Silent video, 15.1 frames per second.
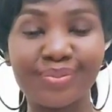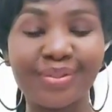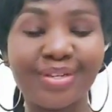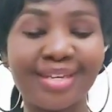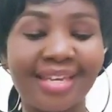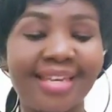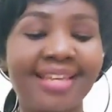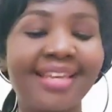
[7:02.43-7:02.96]

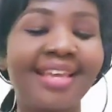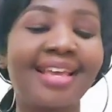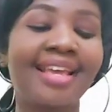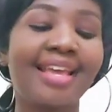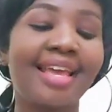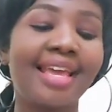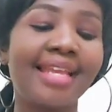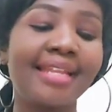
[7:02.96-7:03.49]
Okay.
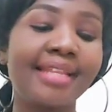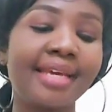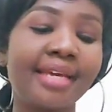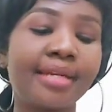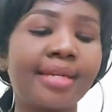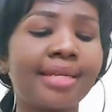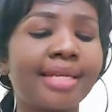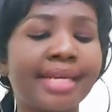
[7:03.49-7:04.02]
And
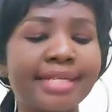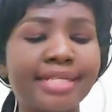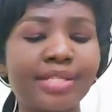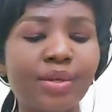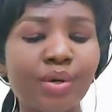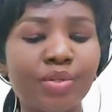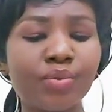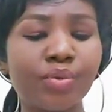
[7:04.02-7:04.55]
then let's
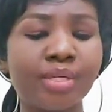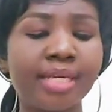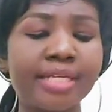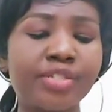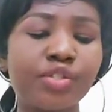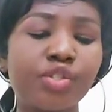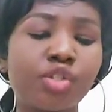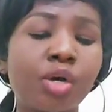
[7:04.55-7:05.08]
go to a
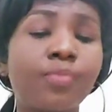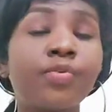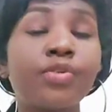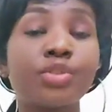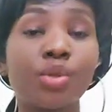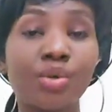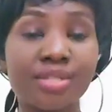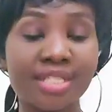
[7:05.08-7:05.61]
next job for
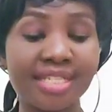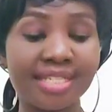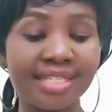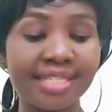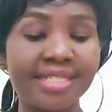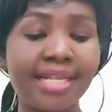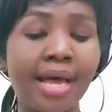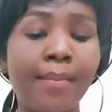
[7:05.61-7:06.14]
those in
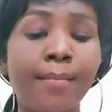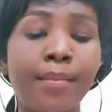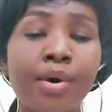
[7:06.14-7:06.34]
Qatar.